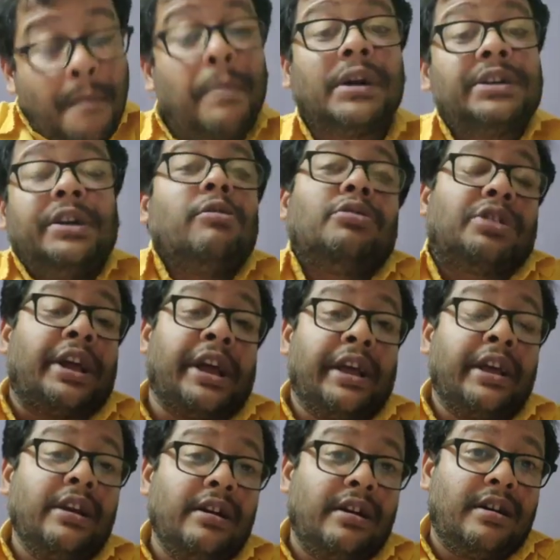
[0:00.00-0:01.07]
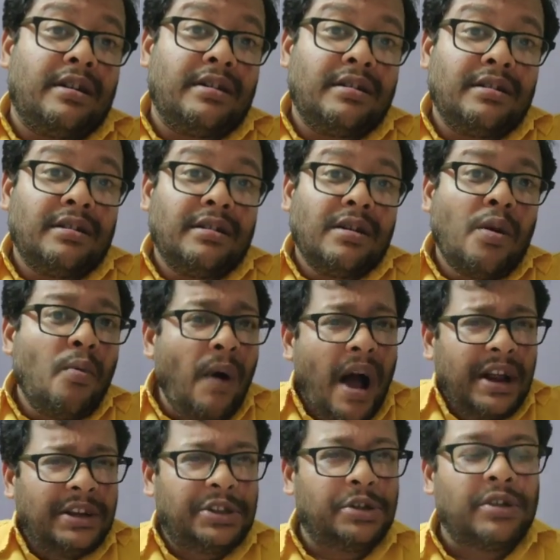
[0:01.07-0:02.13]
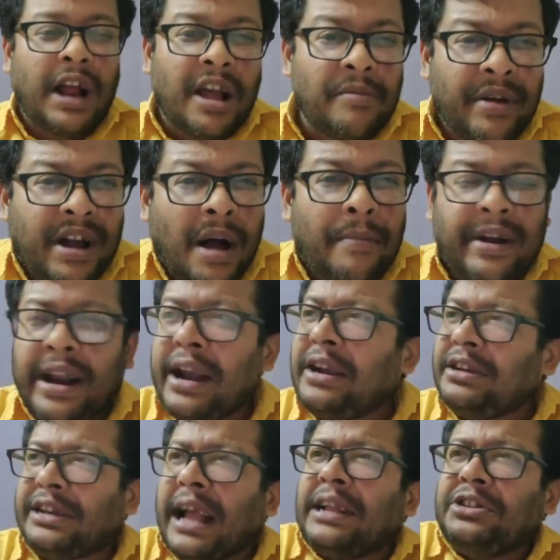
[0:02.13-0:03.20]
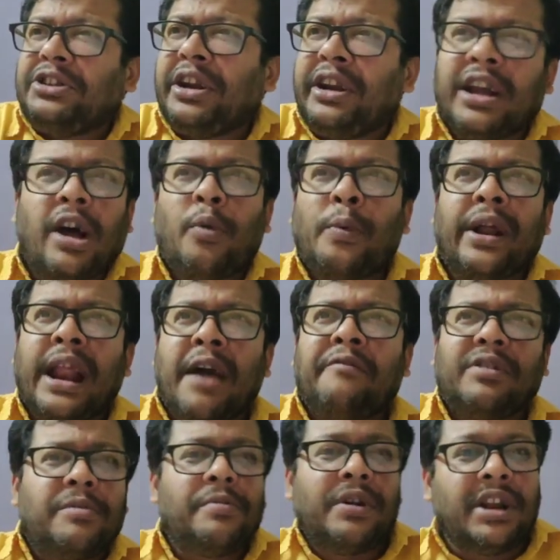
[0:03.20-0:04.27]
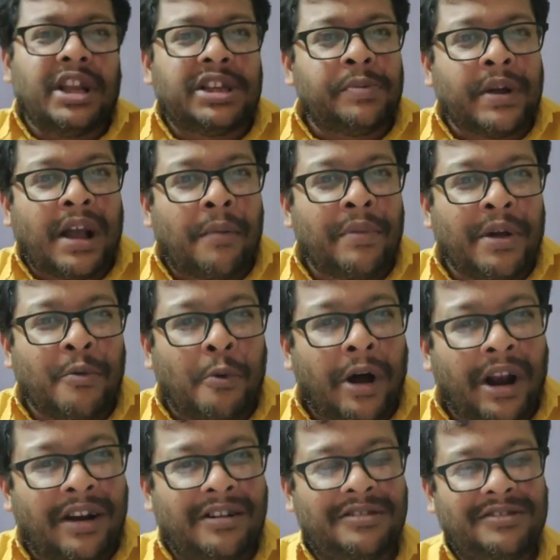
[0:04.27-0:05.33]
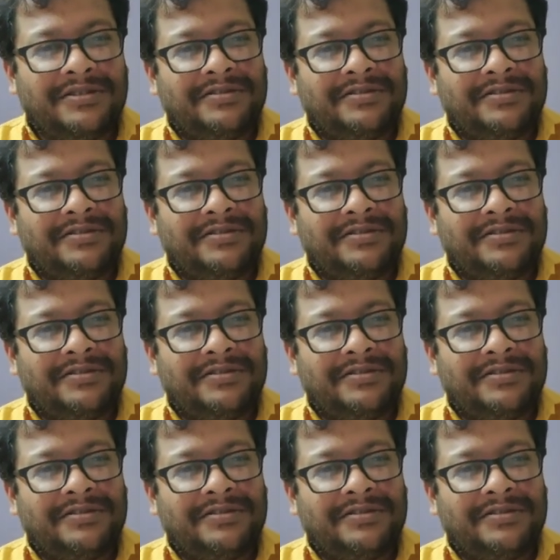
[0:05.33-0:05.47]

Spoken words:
But you think, why should I become an engineer when everybody is becoming one?